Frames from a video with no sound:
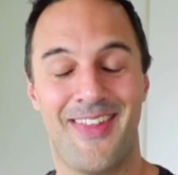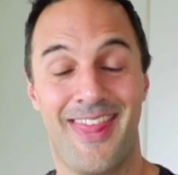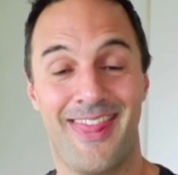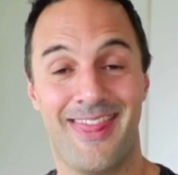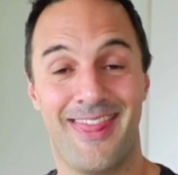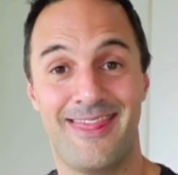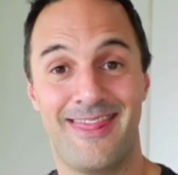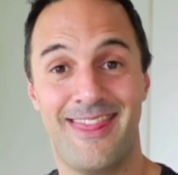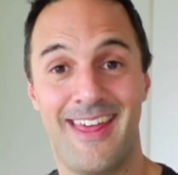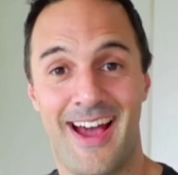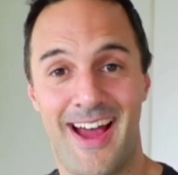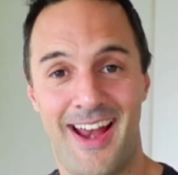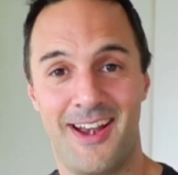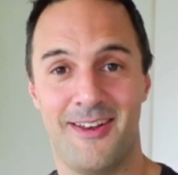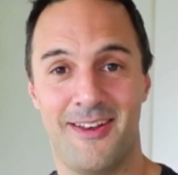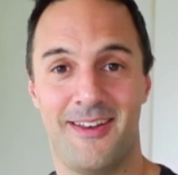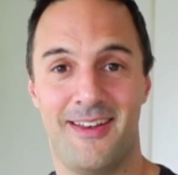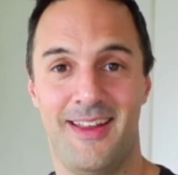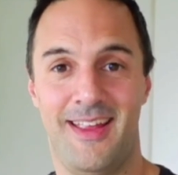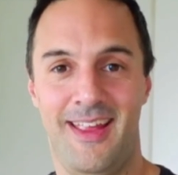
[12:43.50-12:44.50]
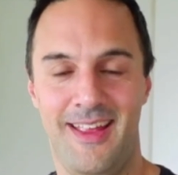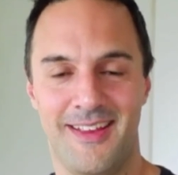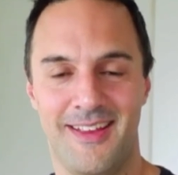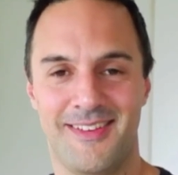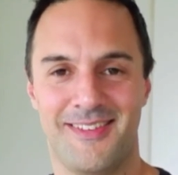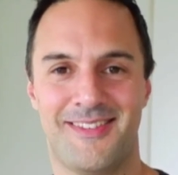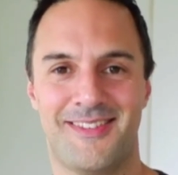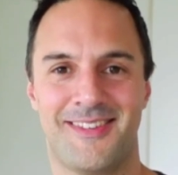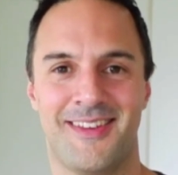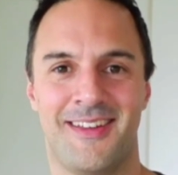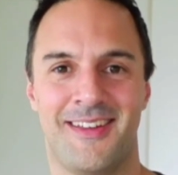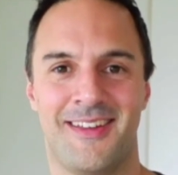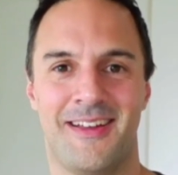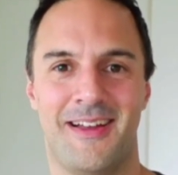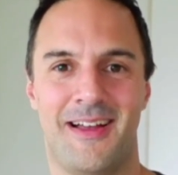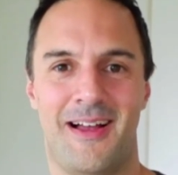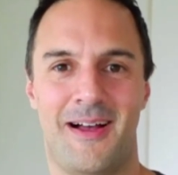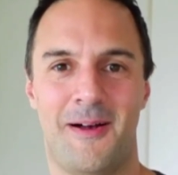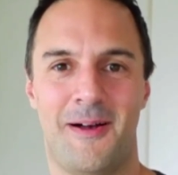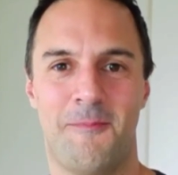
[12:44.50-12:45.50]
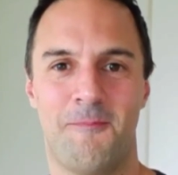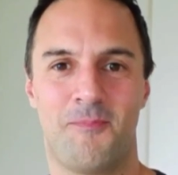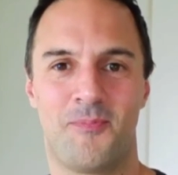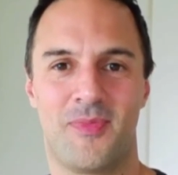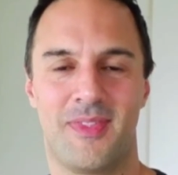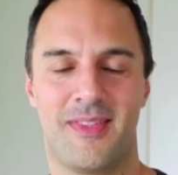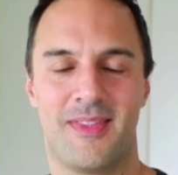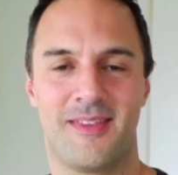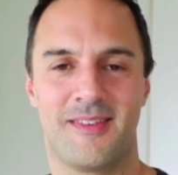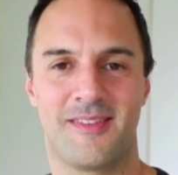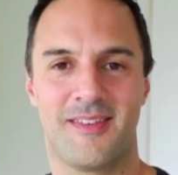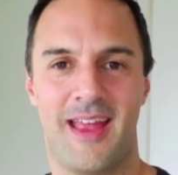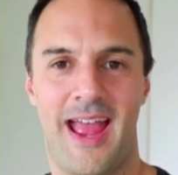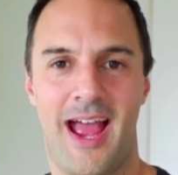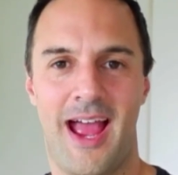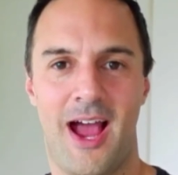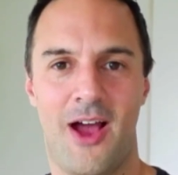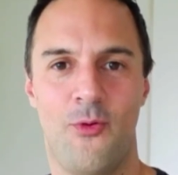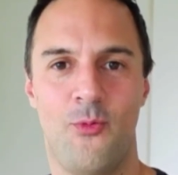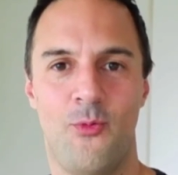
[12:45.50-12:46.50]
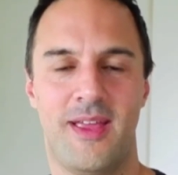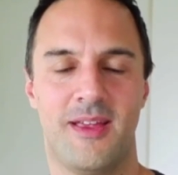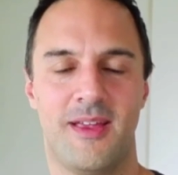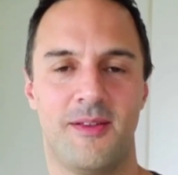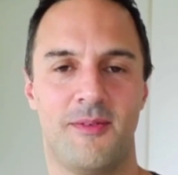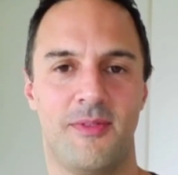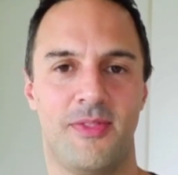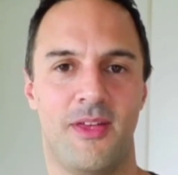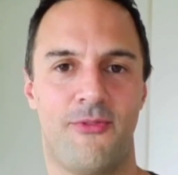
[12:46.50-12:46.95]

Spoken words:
that is how we can,